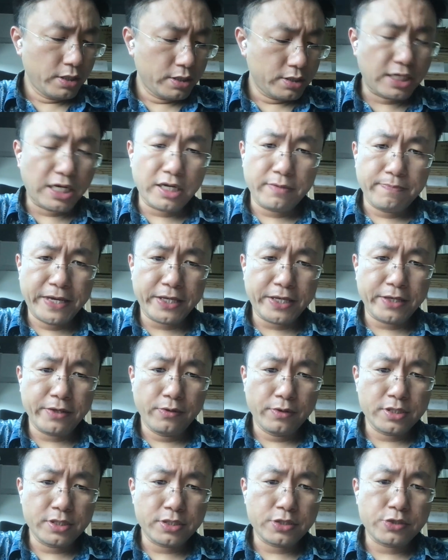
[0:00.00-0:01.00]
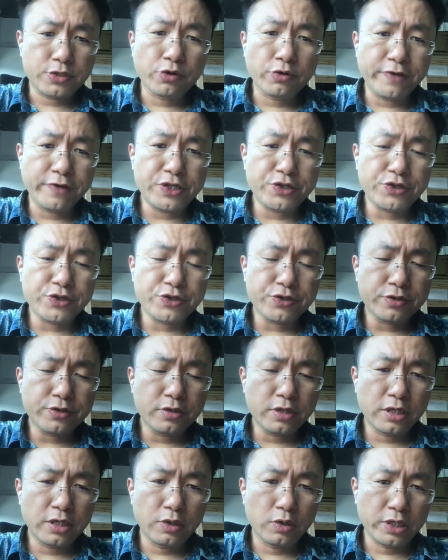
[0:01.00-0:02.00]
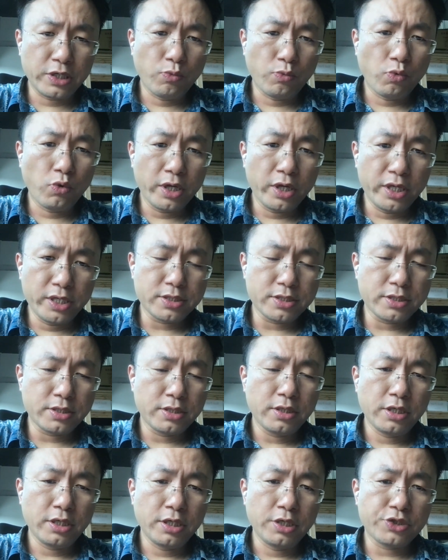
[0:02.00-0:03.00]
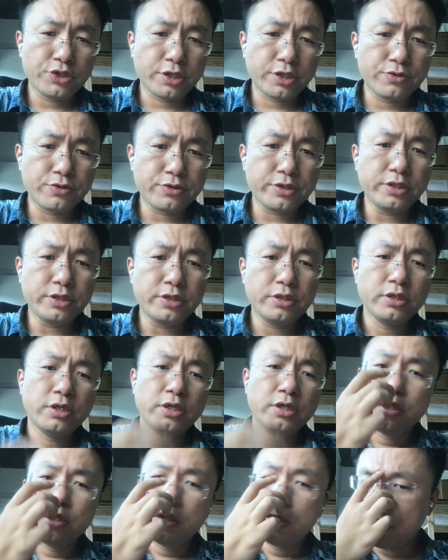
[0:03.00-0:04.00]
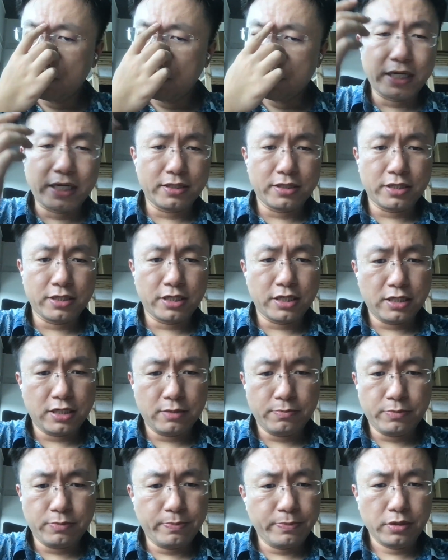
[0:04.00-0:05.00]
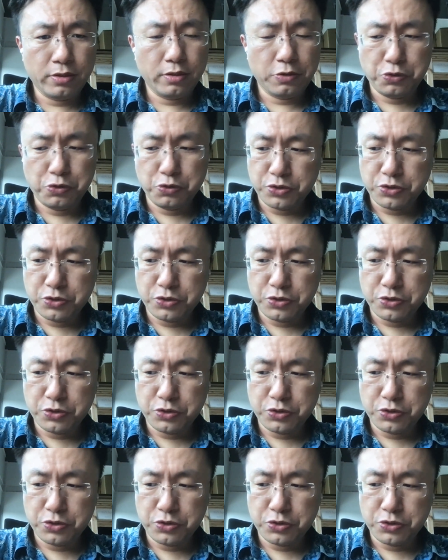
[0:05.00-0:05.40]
started making all this joint venture e-wallets in each country. So at that time, I